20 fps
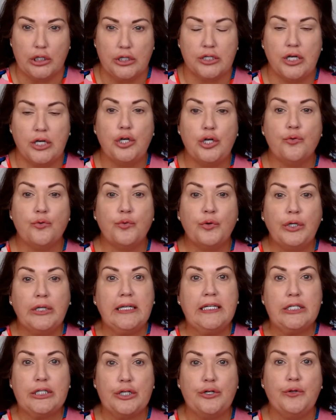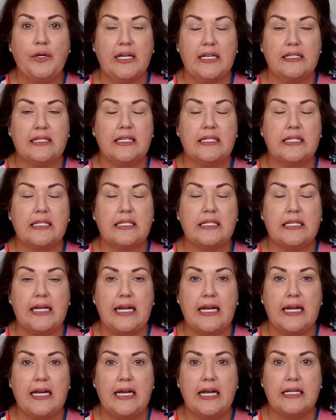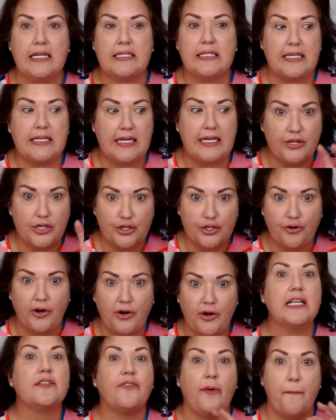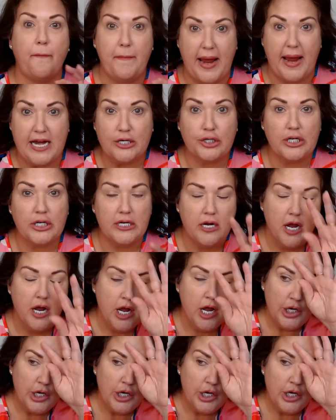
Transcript: So you really do get to see the transformation.